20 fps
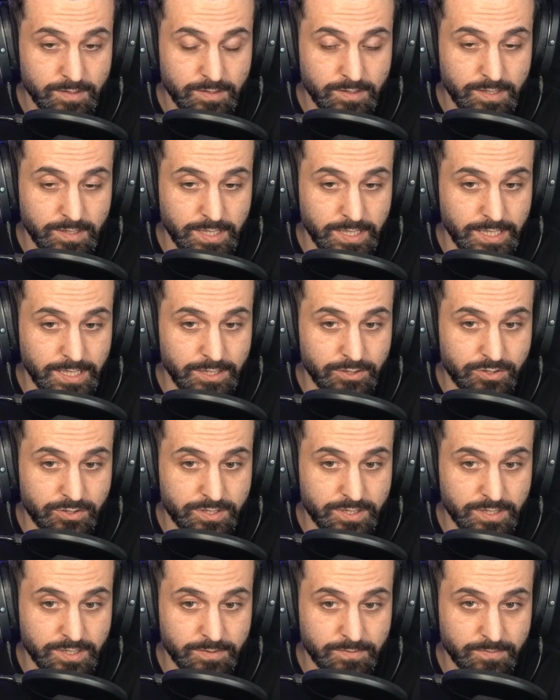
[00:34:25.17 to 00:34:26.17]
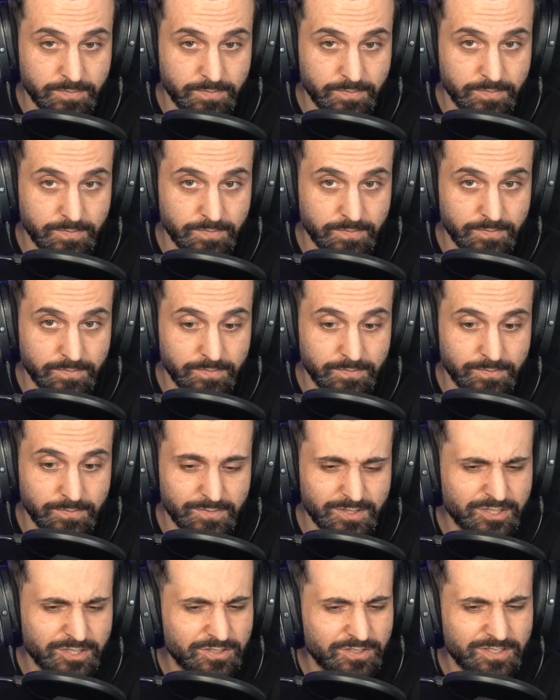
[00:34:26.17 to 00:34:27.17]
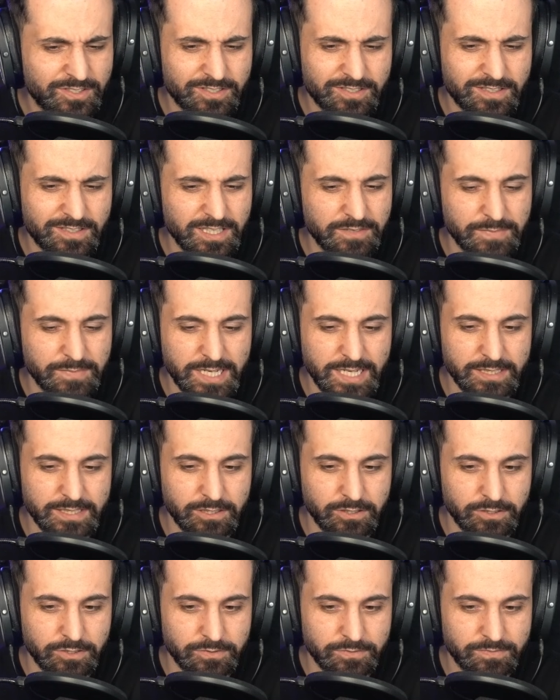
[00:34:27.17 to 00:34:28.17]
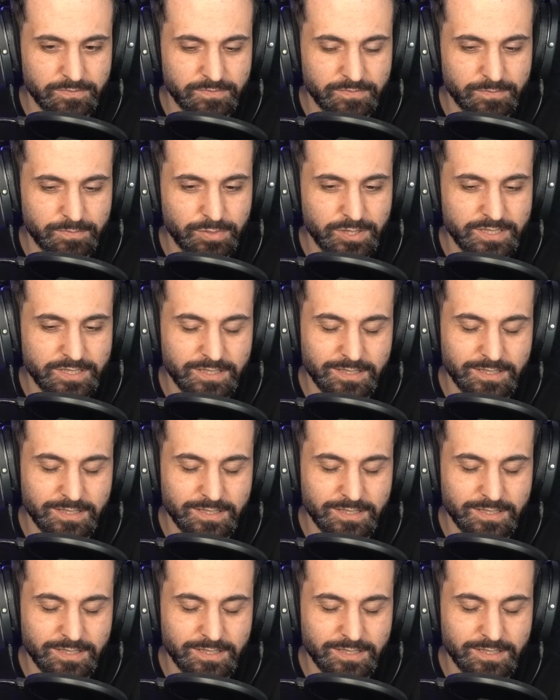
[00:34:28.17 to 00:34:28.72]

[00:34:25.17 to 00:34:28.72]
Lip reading: Interesting. Just leave my hand alone, please.